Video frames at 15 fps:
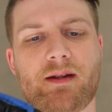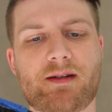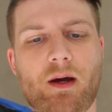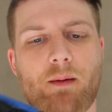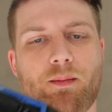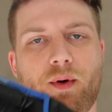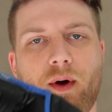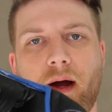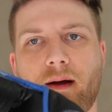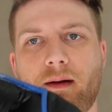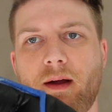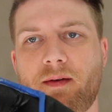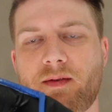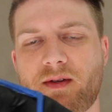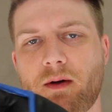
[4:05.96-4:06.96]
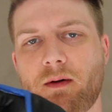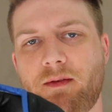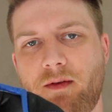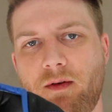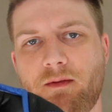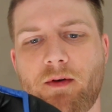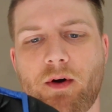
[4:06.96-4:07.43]
some Pride gloves, there are a
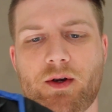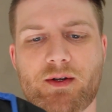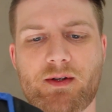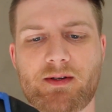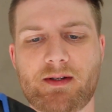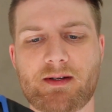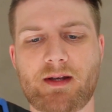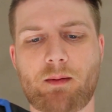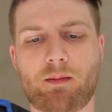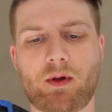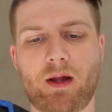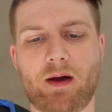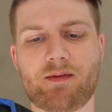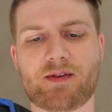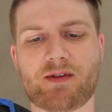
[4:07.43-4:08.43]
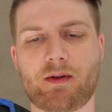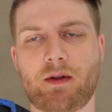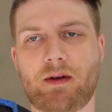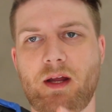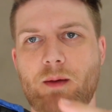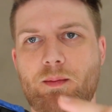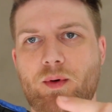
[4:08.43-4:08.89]
few versions. In some gloves
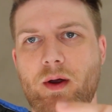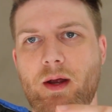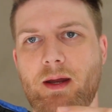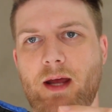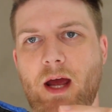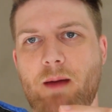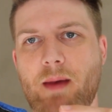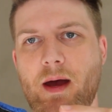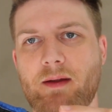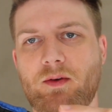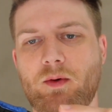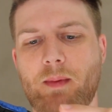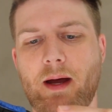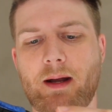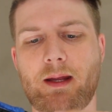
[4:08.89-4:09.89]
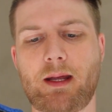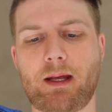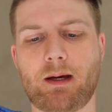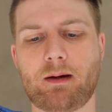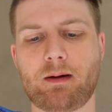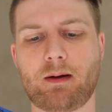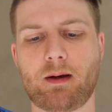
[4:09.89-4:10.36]
the neoprene came out to about
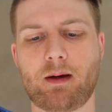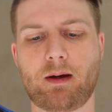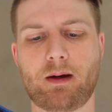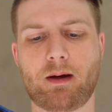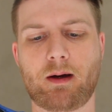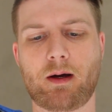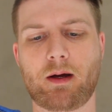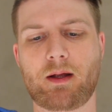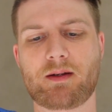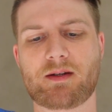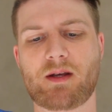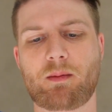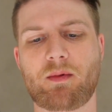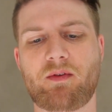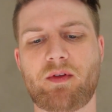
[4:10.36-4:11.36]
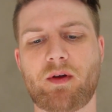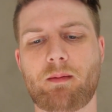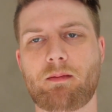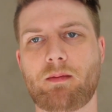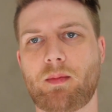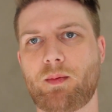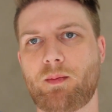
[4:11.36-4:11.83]
here, in some of
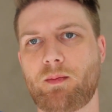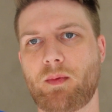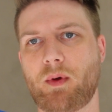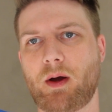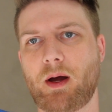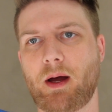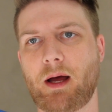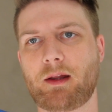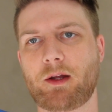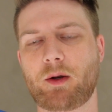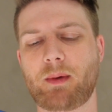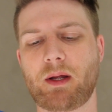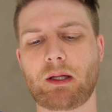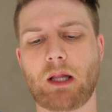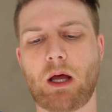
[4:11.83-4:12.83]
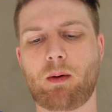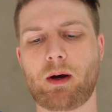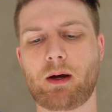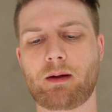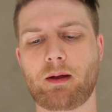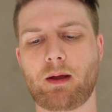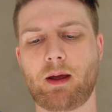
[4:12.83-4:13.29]
them a little bit
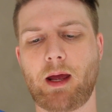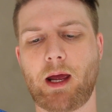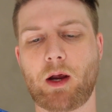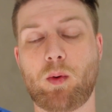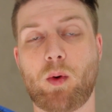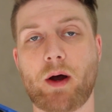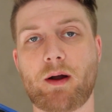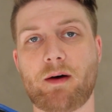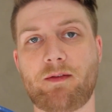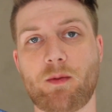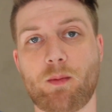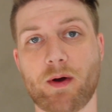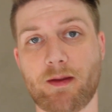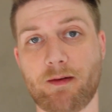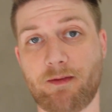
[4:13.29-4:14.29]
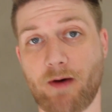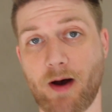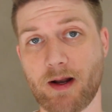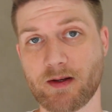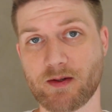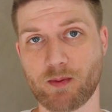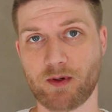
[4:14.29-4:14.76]
lower. And quite often what the
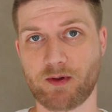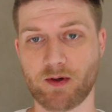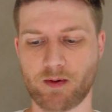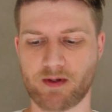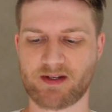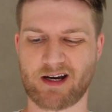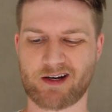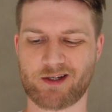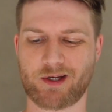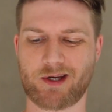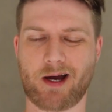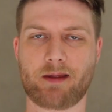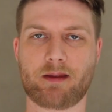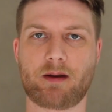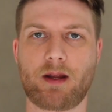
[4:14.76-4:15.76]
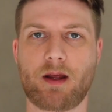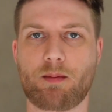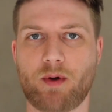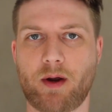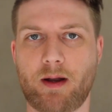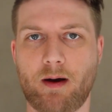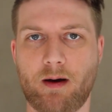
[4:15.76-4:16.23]
fighters would do is actually cut the
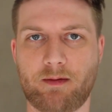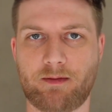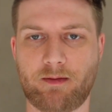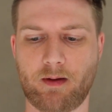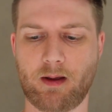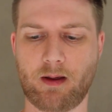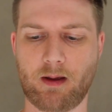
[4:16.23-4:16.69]
neoprene off